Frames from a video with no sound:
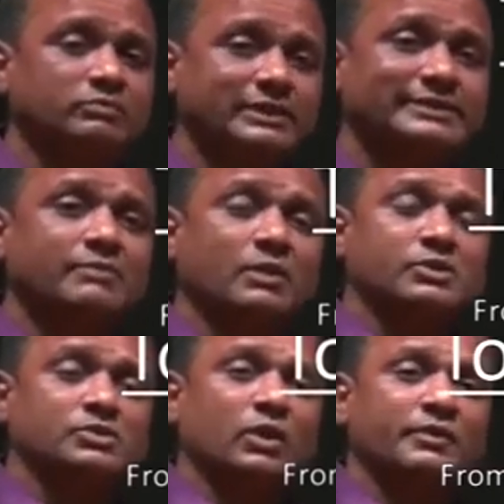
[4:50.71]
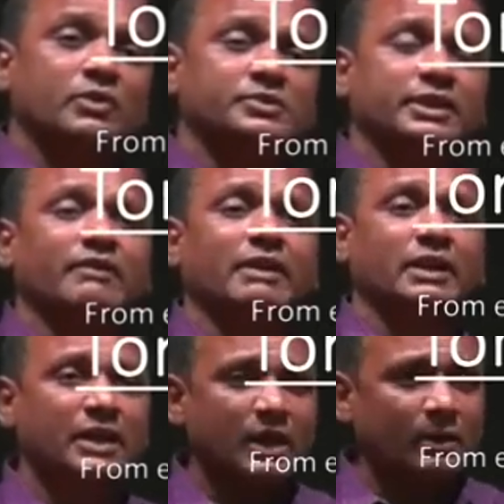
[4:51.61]
the same equation what we used in our
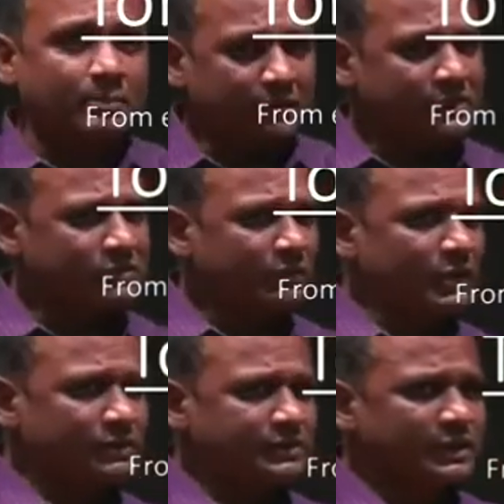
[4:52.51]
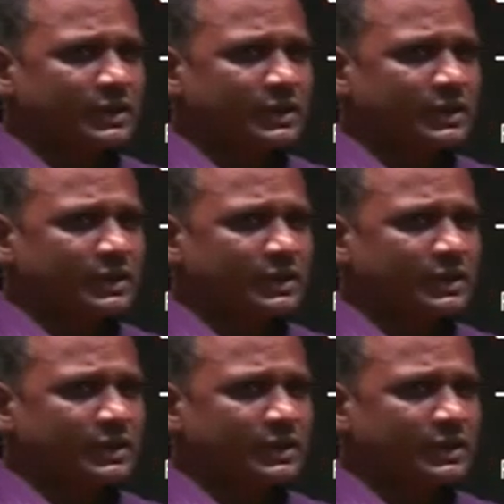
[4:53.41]
previous videos.